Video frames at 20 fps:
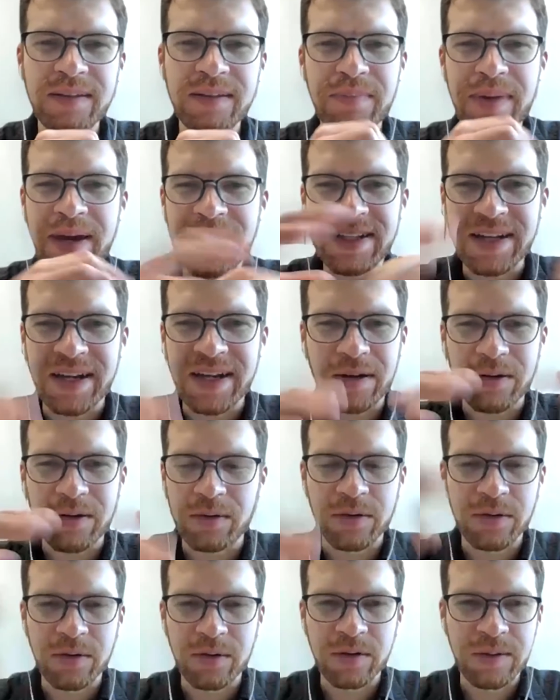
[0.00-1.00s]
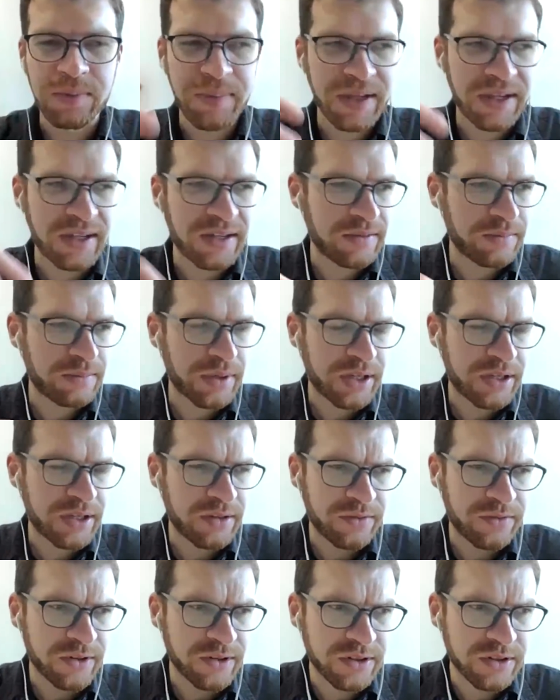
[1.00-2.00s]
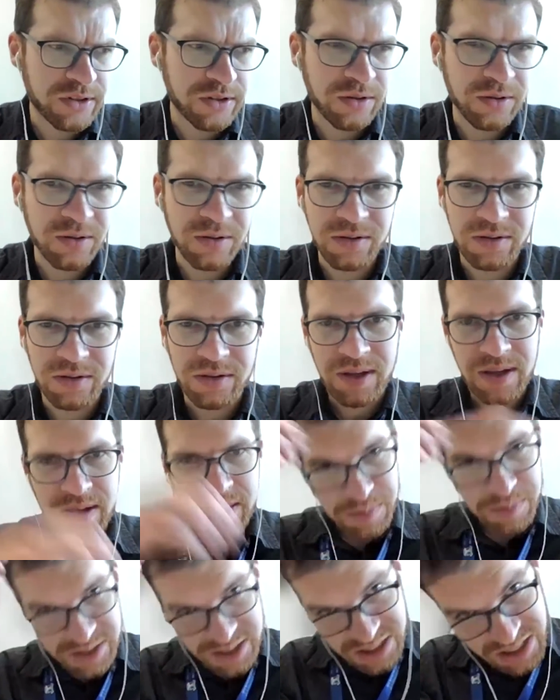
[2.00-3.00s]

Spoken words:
in Beta or the Peking University, but